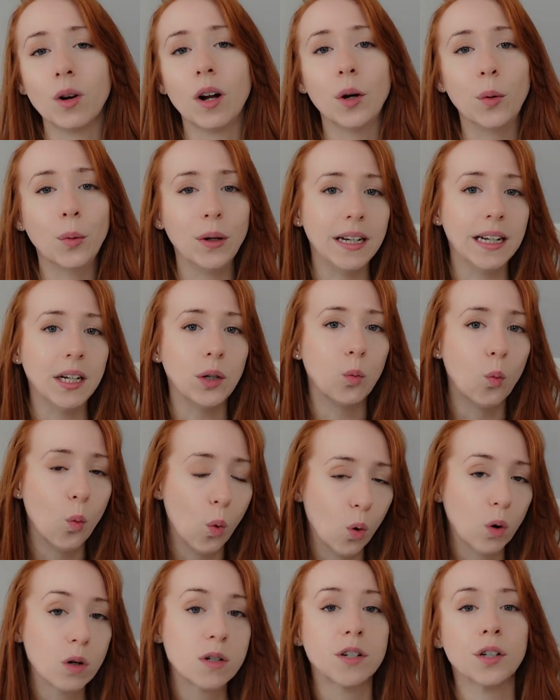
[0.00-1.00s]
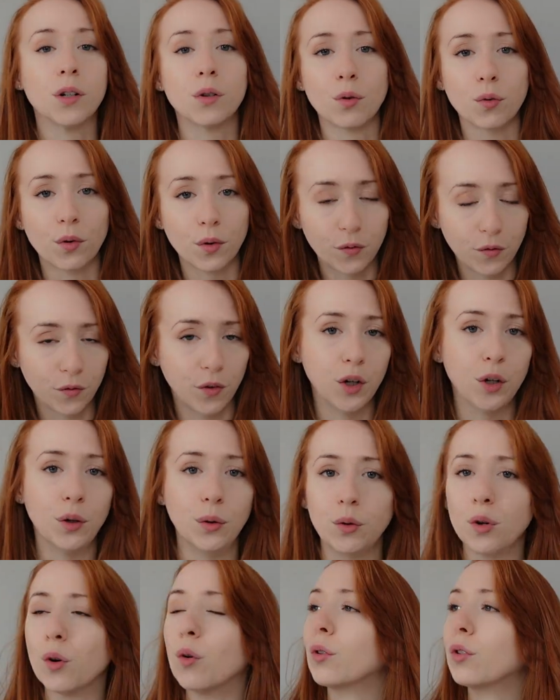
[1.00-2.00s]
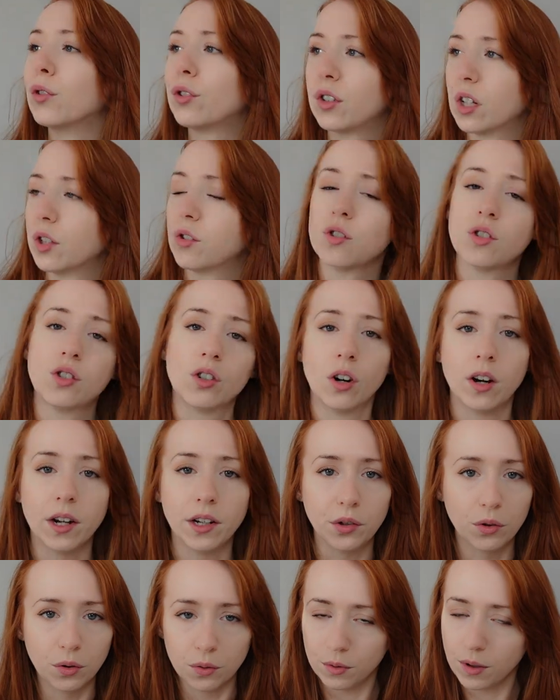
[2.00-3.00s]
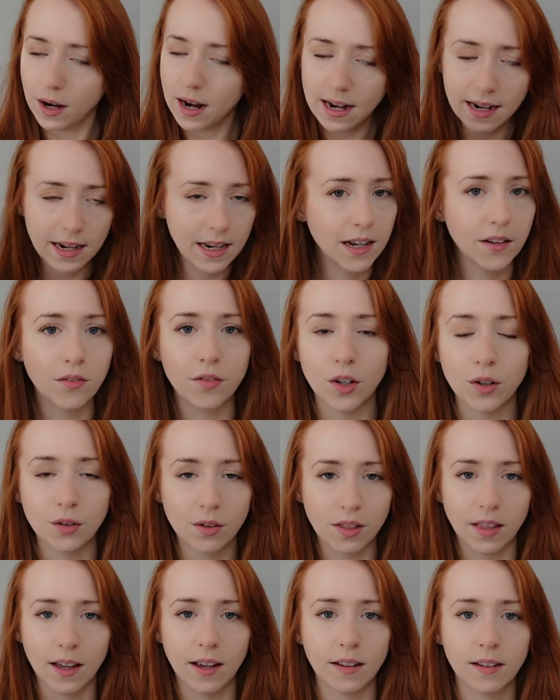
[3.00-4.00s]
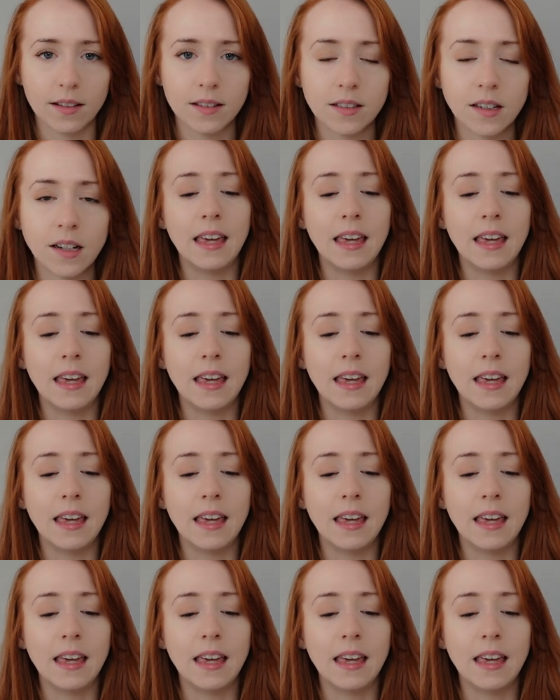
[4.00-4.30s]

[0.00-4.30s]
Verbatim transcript: like we need water or food or sunshine or any of those things.